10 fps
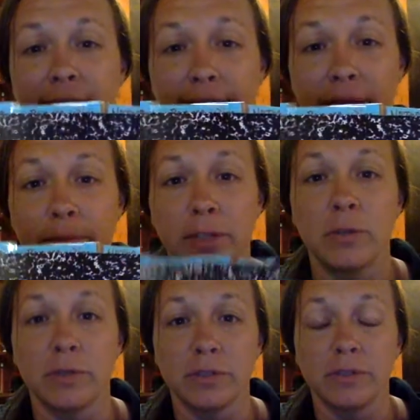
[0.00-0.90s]
2nd bin
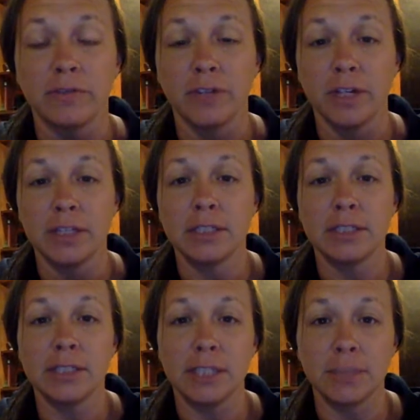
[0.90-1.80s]
towards the front,
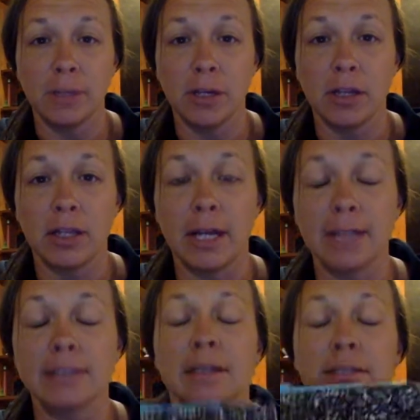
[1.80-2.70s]
6th period
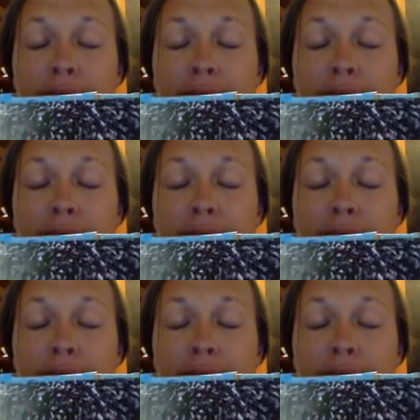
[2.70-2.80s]
class,